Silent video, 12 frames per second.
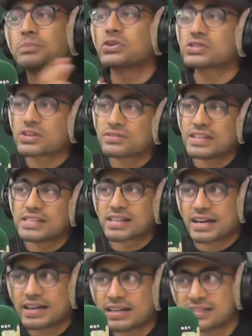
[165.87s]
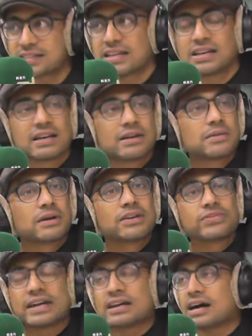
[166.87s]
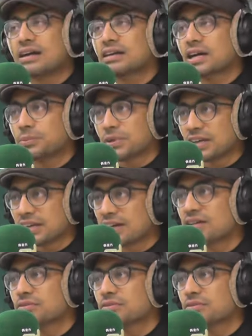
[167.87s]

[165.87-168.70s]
most of these rides, if I can't communicate